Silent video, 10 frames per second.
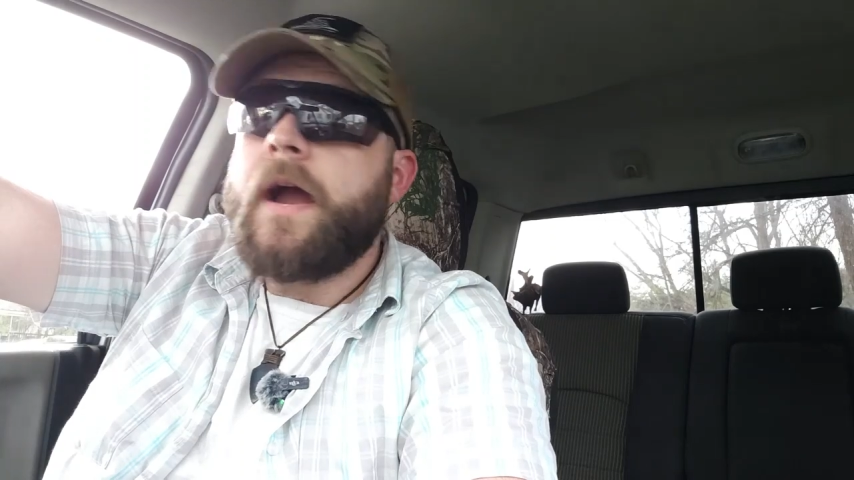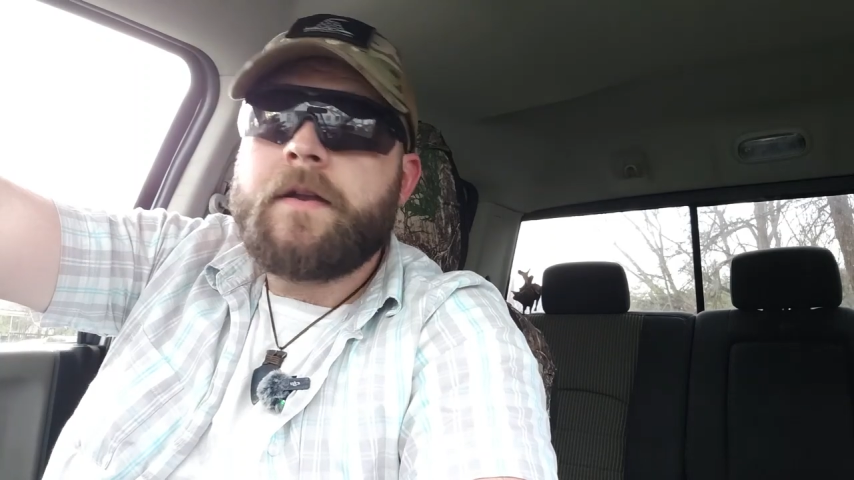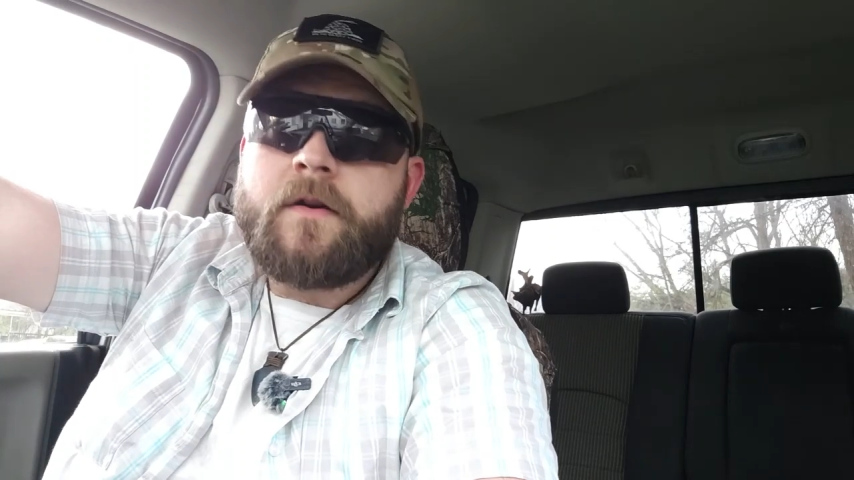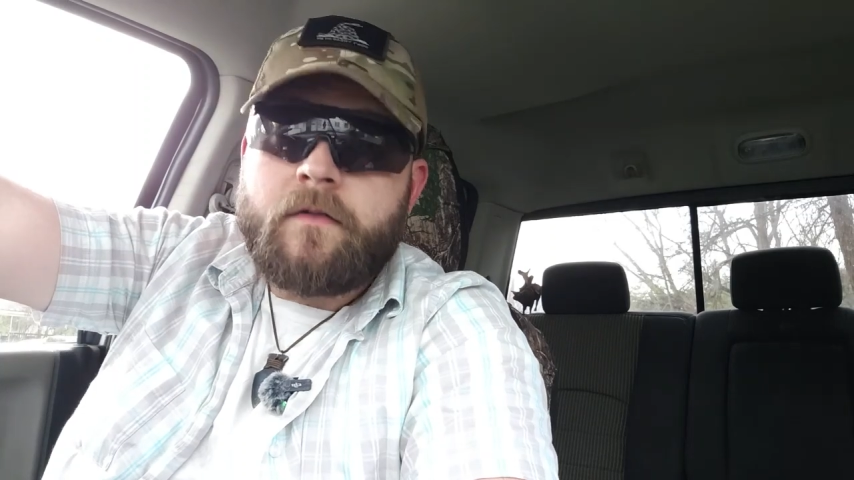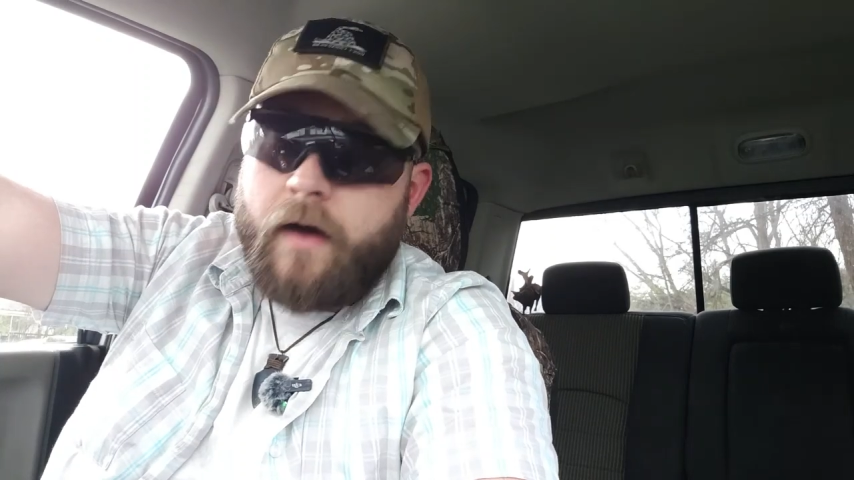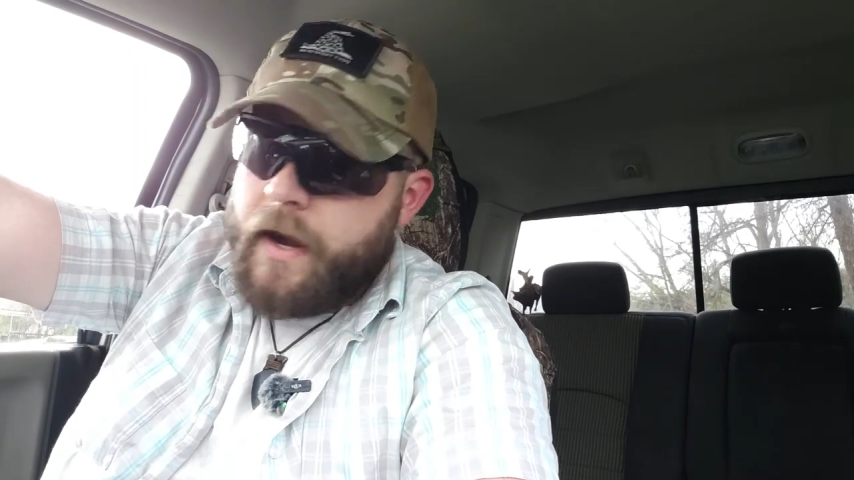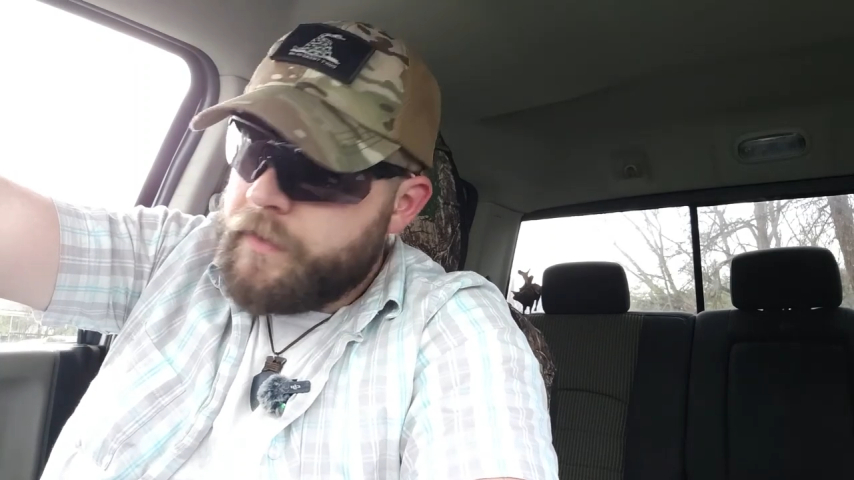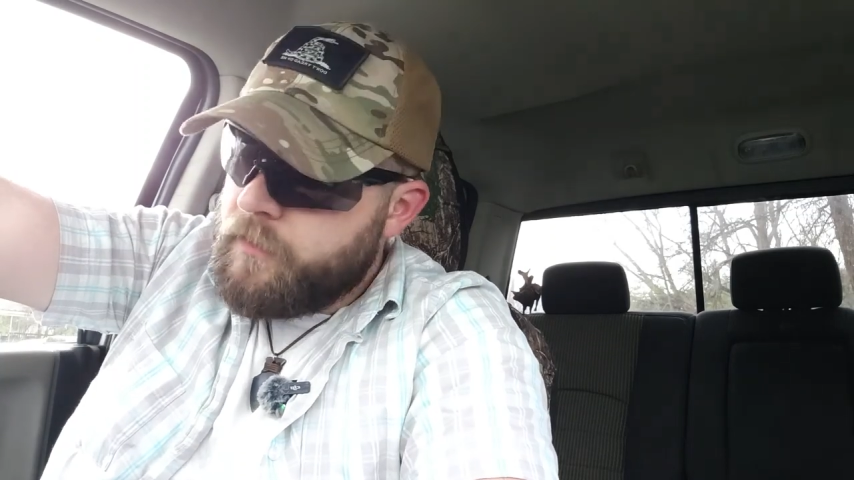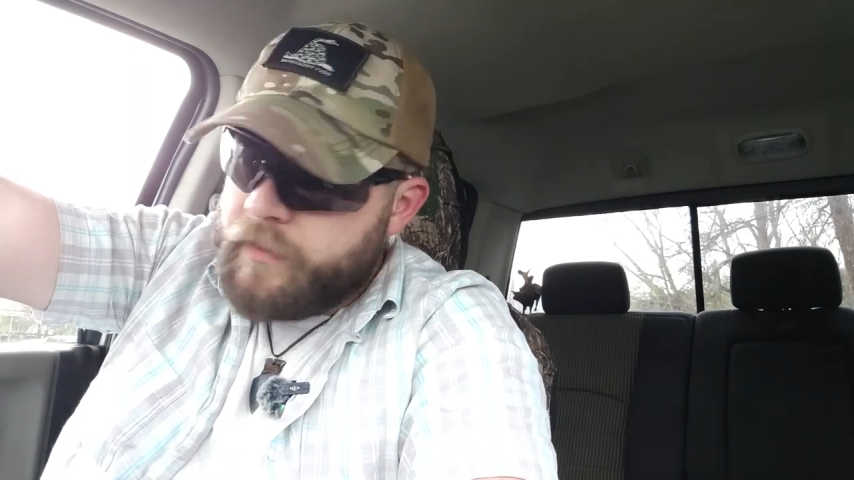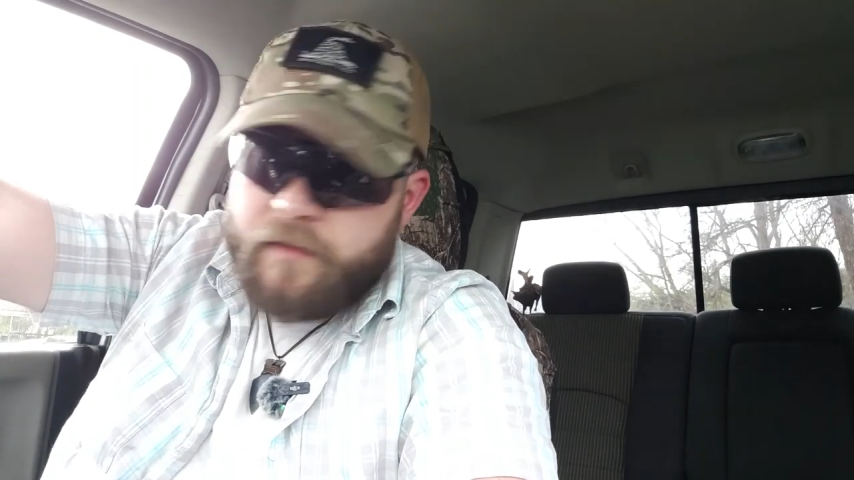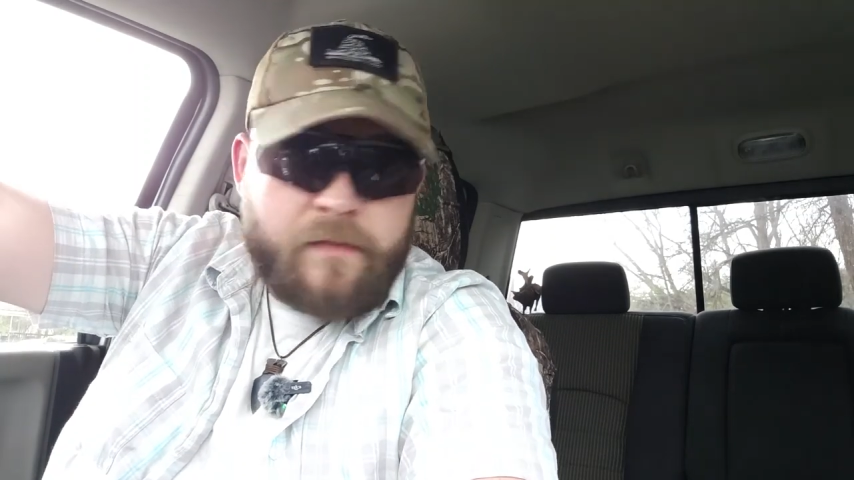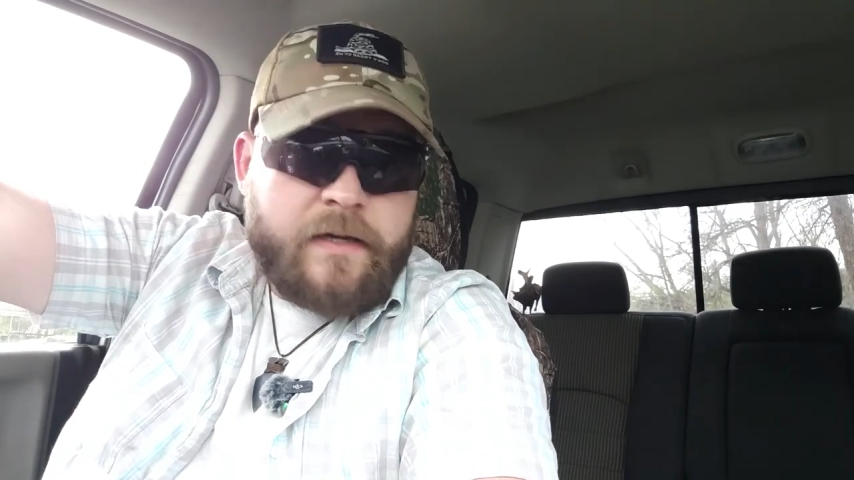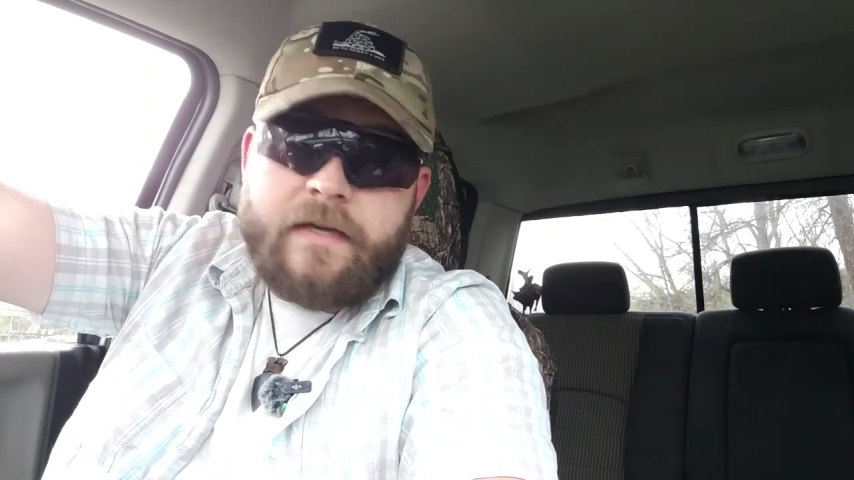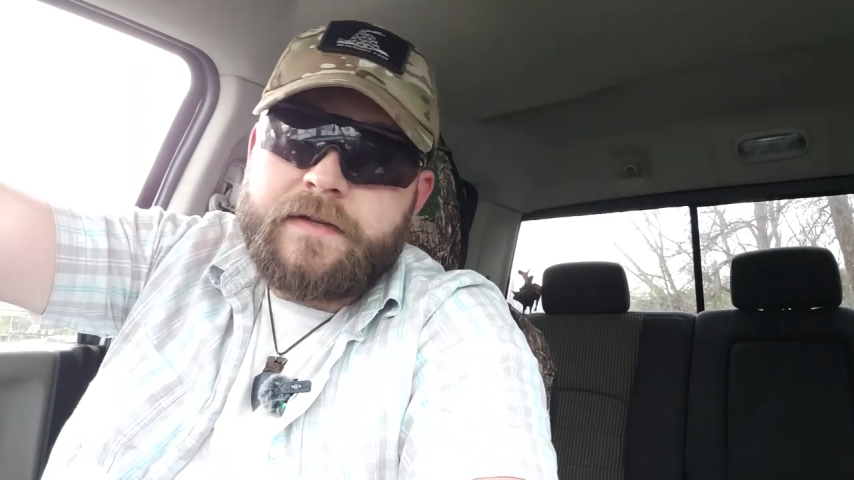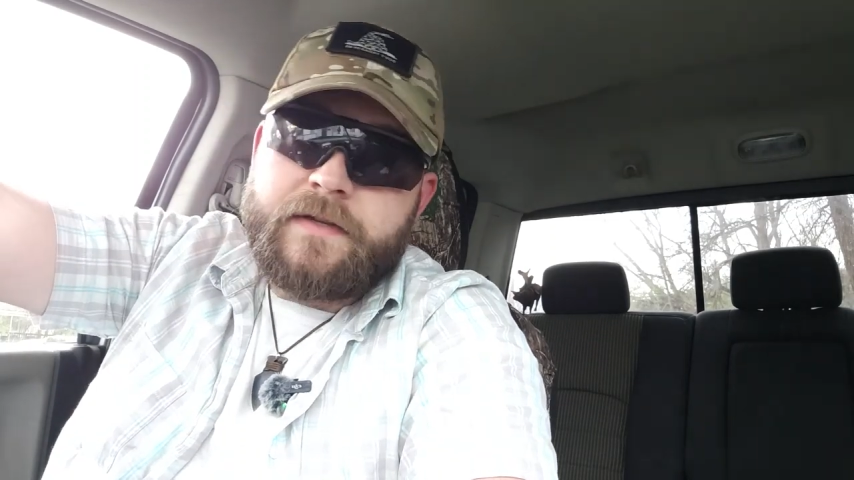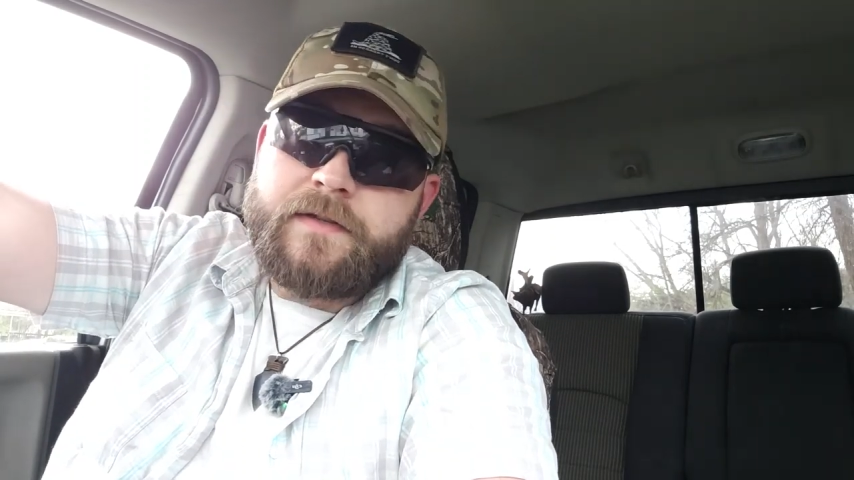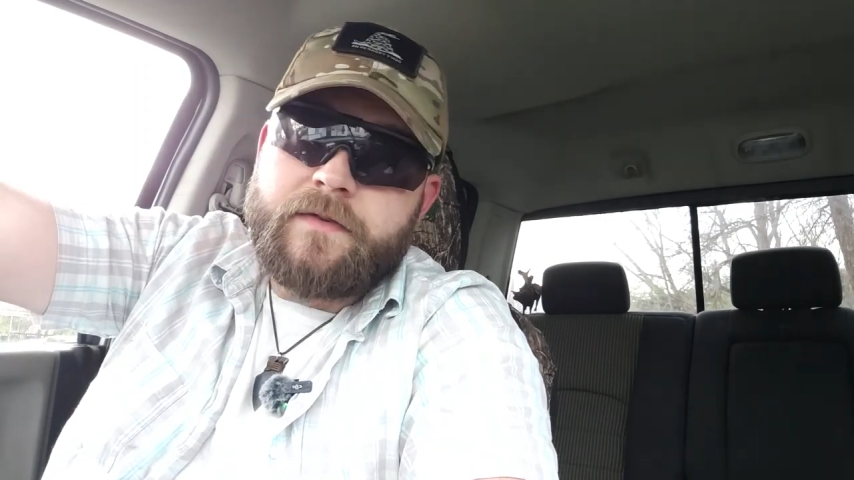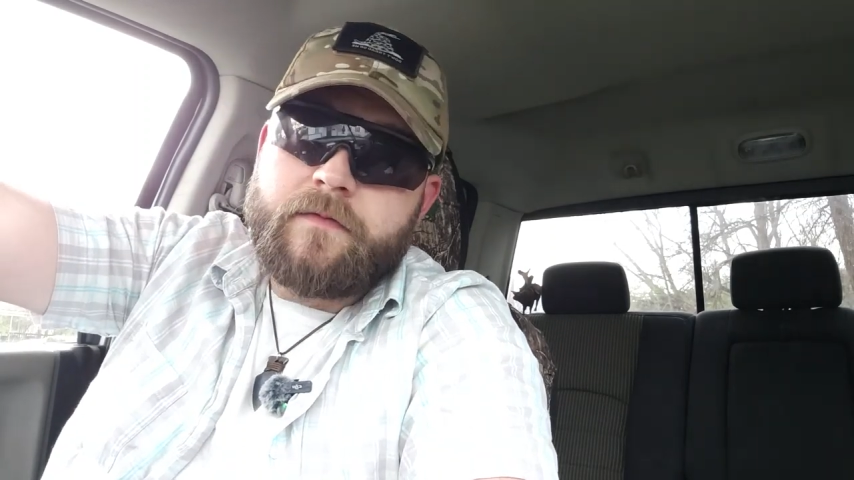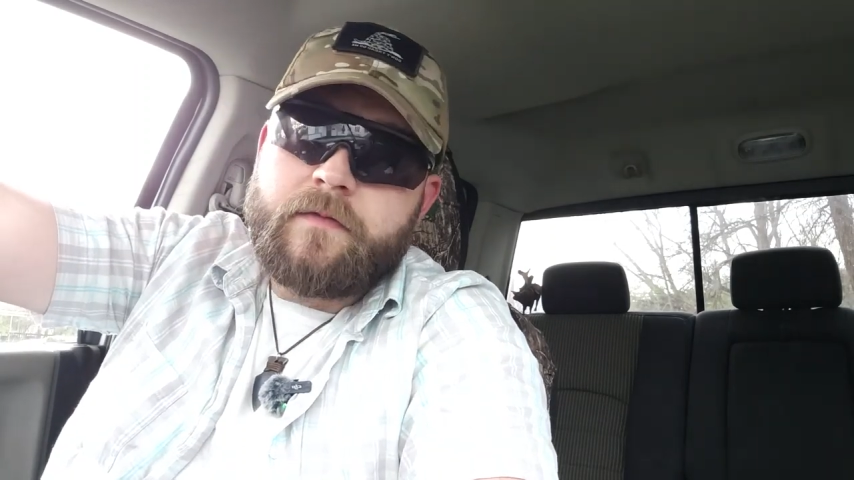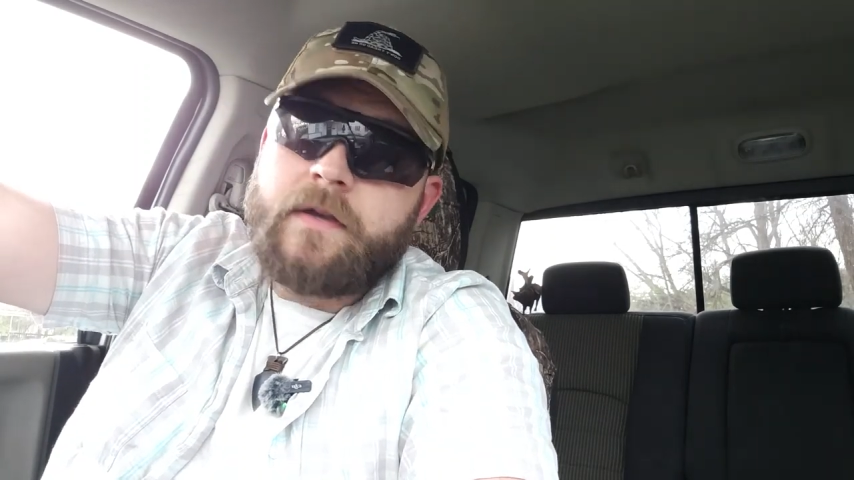I know it can be easy
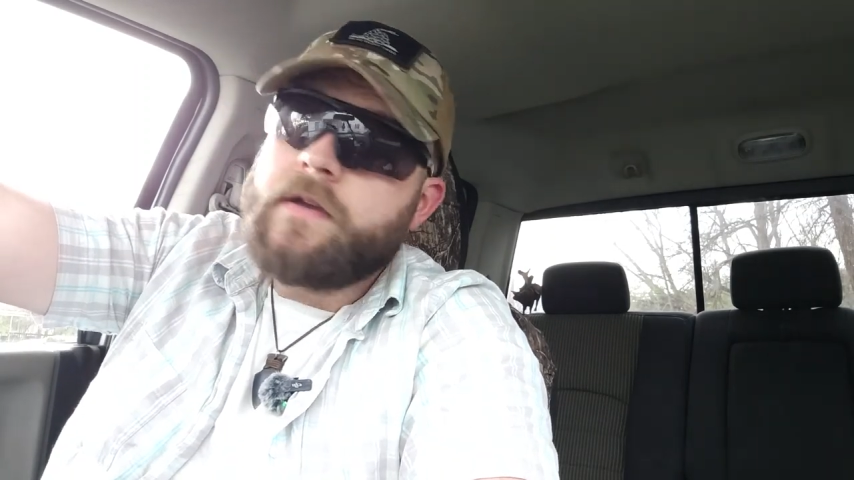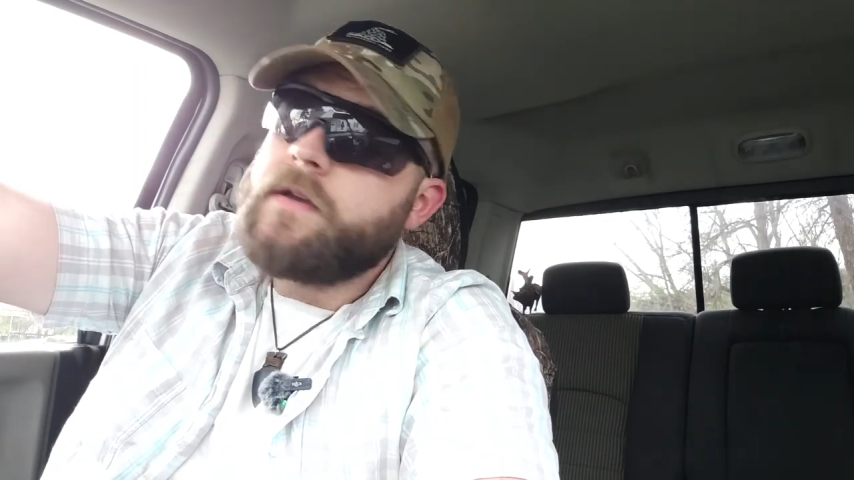to.